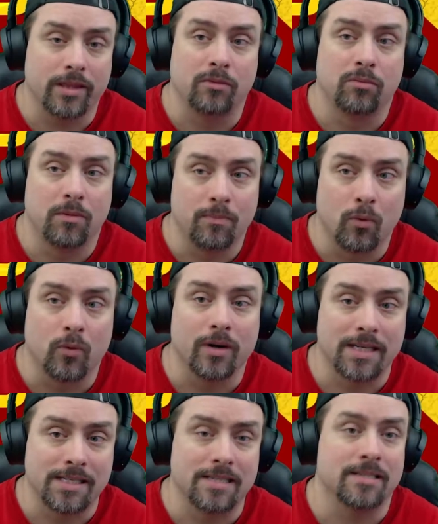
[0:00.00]
the
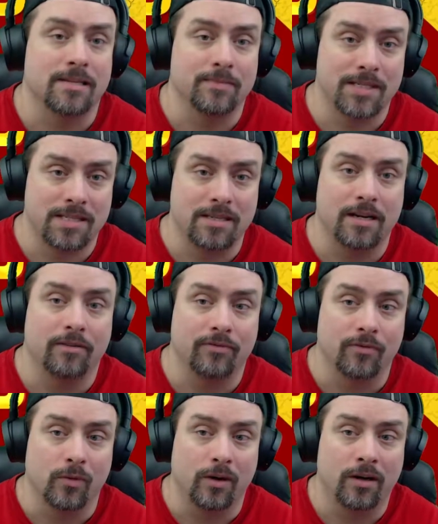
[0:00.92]
reporting system is there
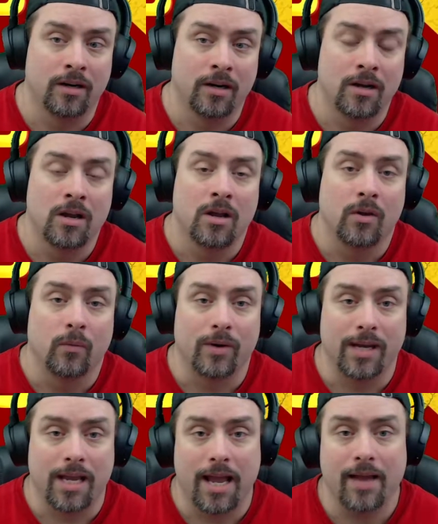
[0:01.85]
for. When
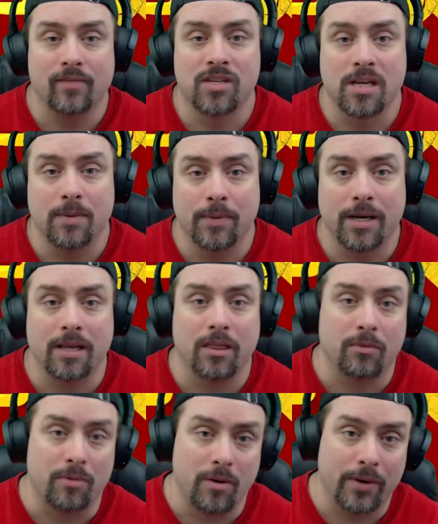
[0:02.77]
you have somebody
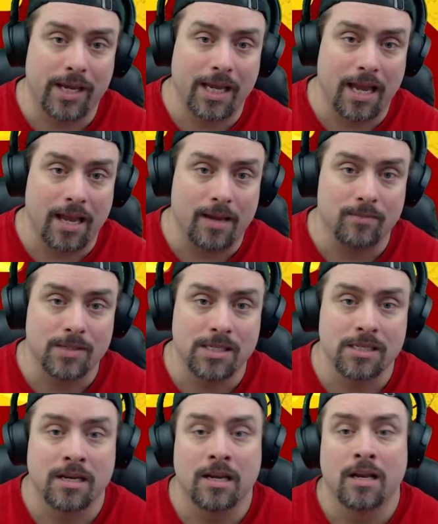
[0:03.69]
throwing games,
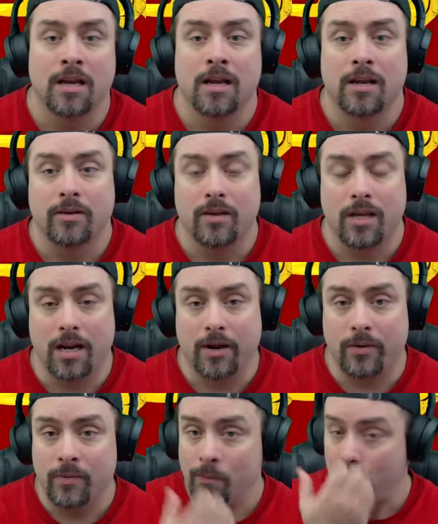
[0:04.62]

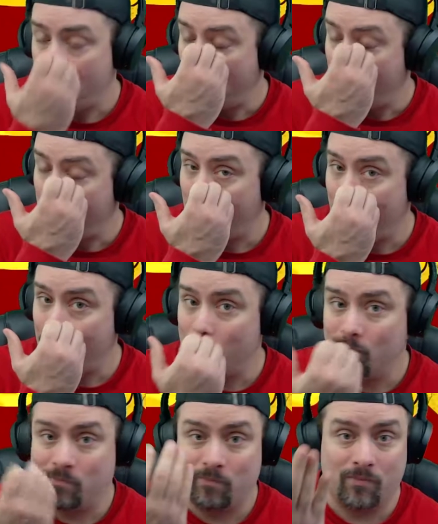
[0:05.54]

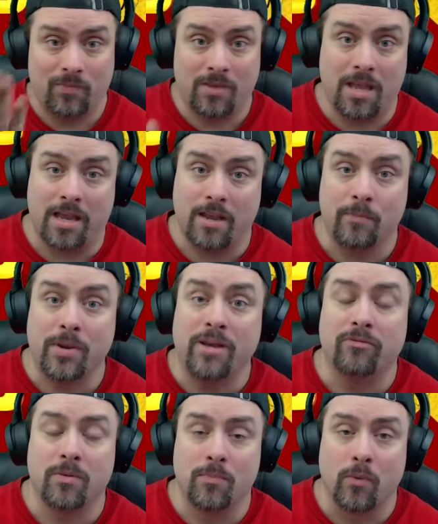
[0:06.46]
they can be
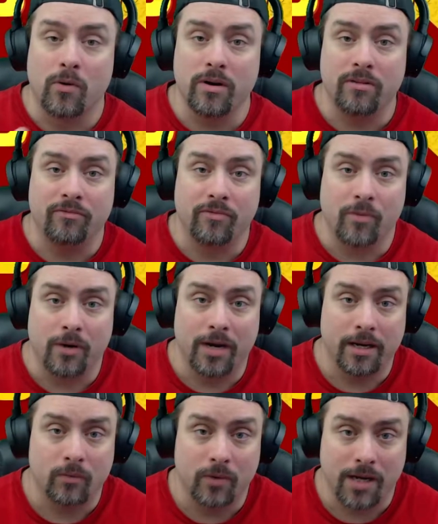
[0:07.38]
reported for it.
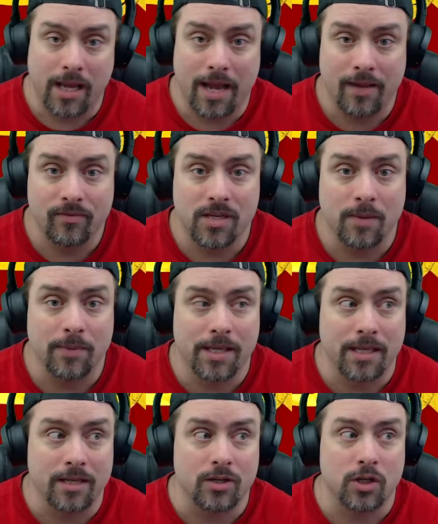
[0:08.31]
When you have somebody
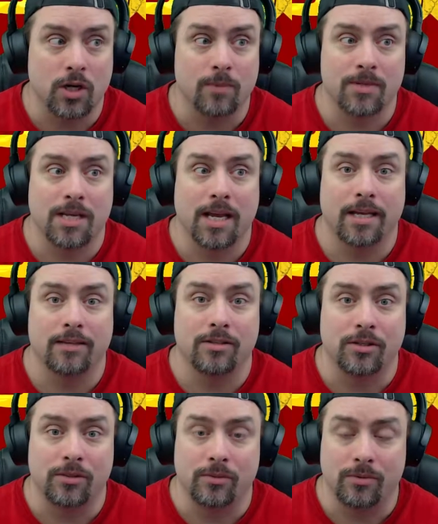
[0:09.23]
that jumps on
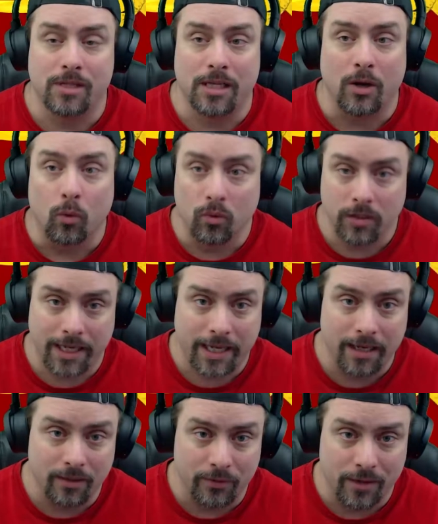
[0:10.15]
to the only
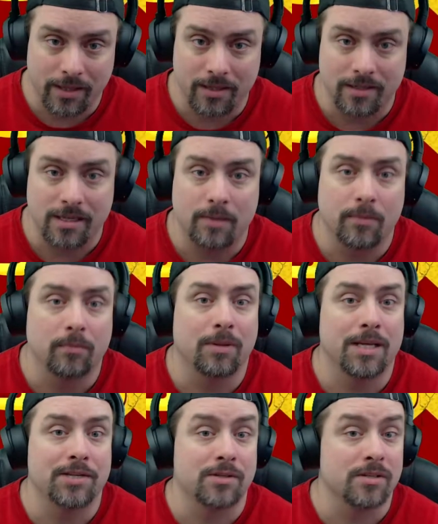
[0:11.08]
healer on the team and
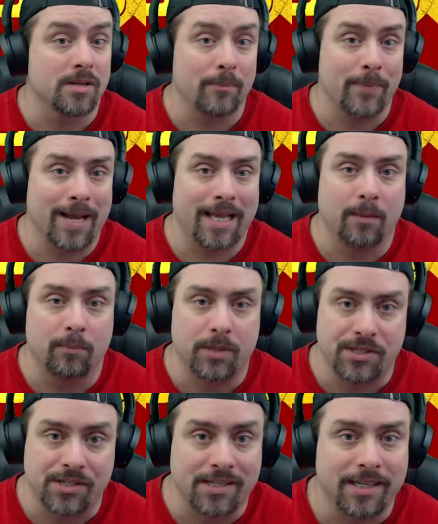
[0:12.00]
plays her as a battle
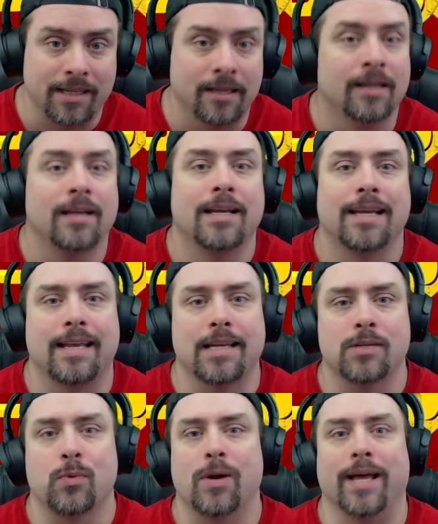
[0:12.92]
Mercy,
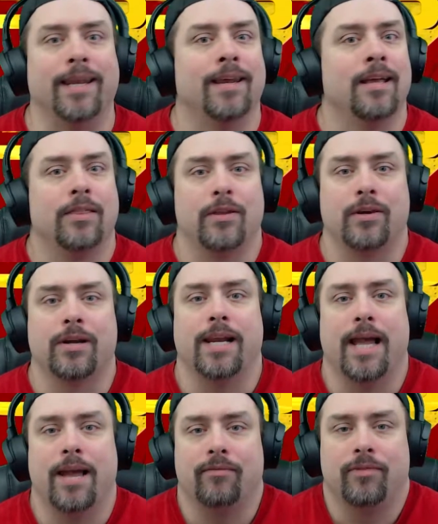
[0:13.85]
guess what? They're going to
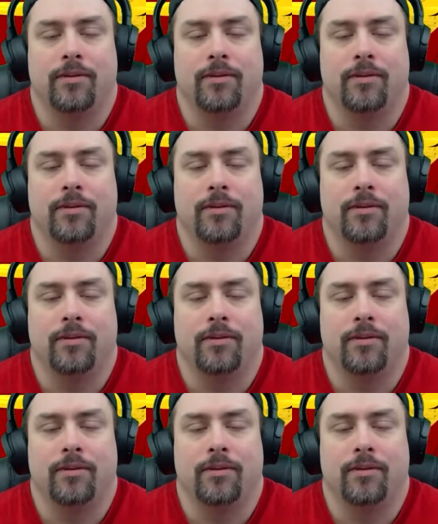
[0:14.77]
have